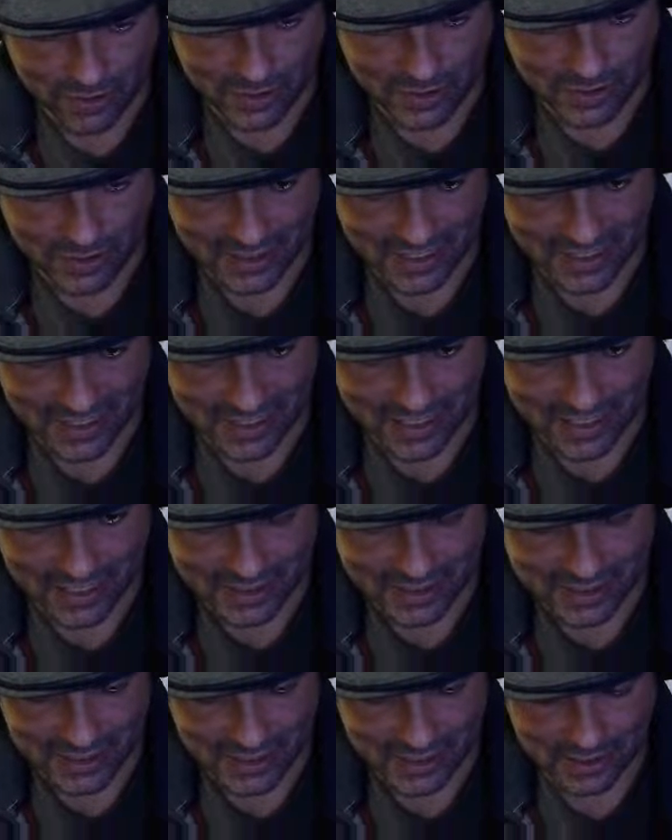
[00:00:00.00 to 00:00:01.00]
that I
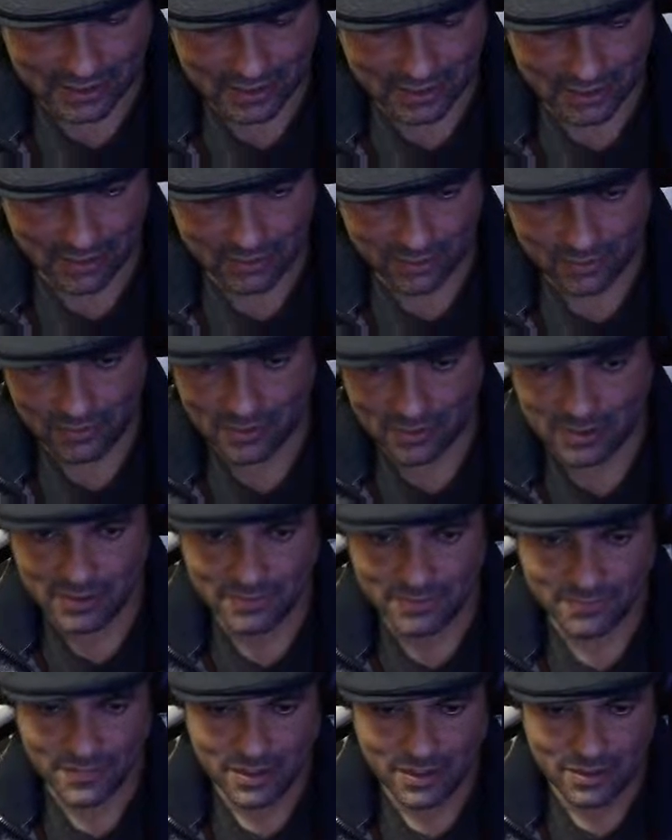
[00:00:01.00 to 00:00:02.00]
exactly know
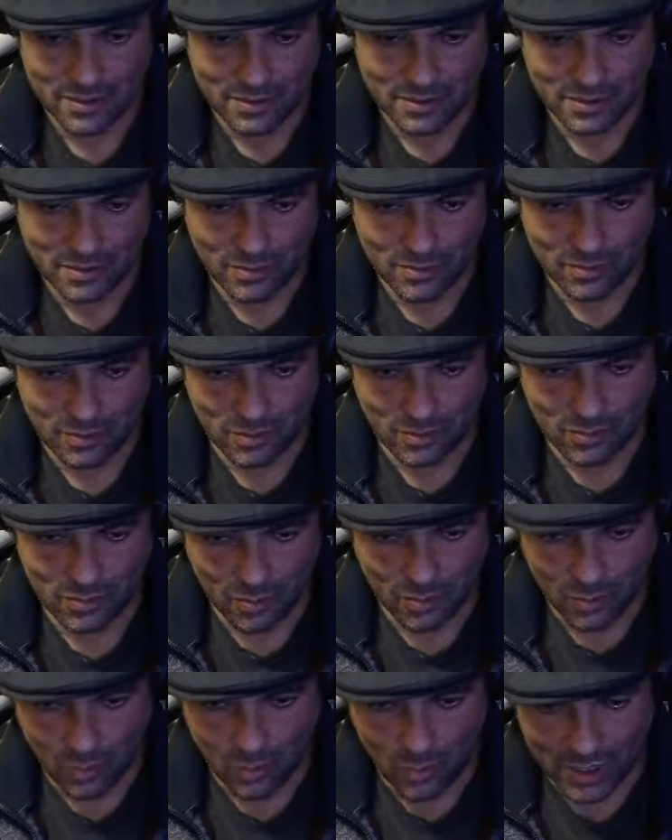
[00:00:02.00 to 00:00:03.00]

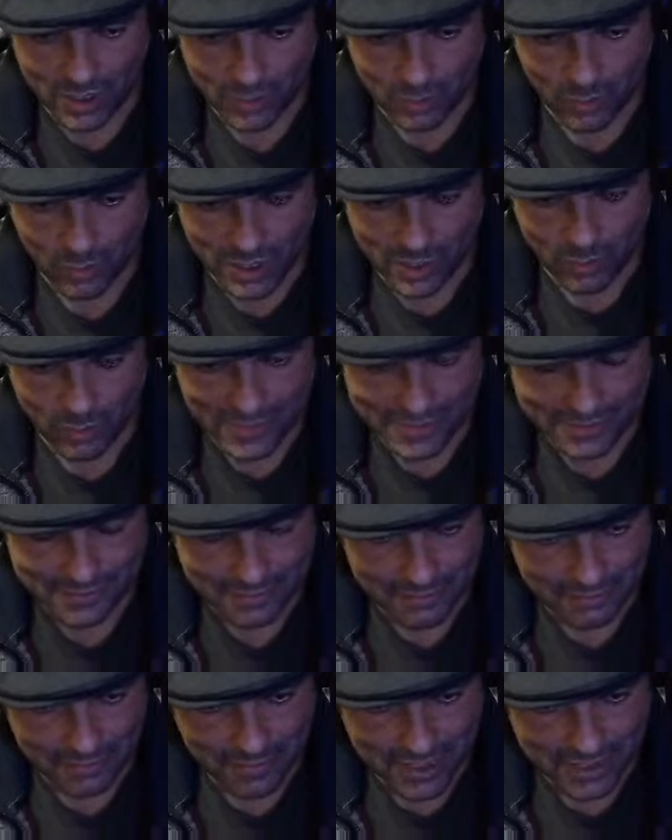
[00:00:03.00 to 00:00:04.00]
what, why, when,
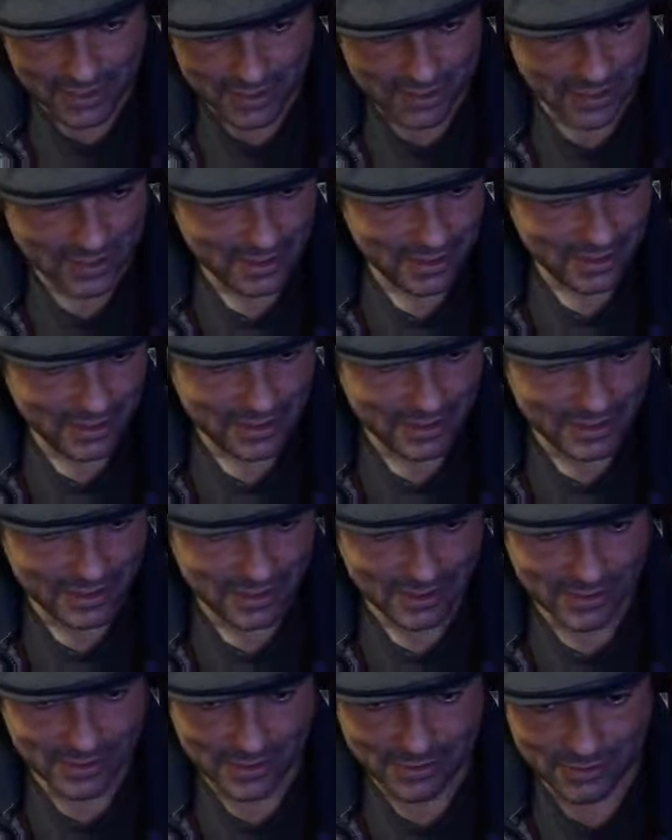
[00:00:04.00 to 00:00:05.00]
but
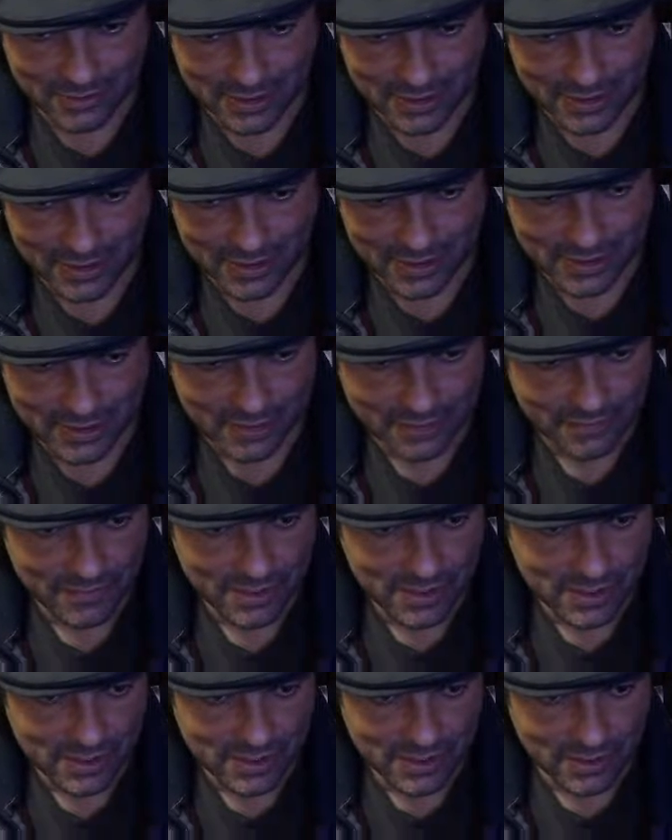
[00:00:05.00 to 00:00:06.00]
it is what it is.
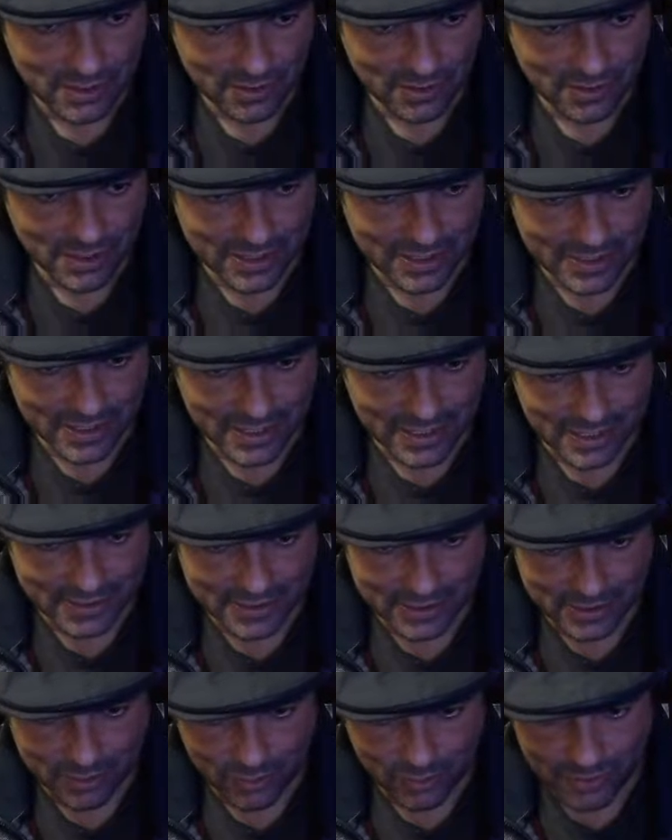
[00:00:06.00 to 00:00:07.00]
So let's add
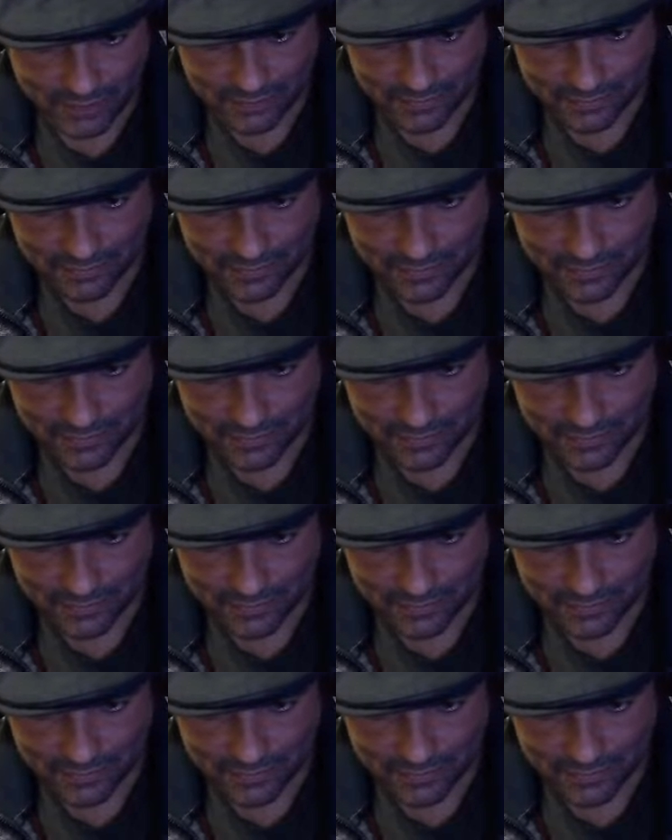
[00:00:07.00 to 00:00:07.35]
this one,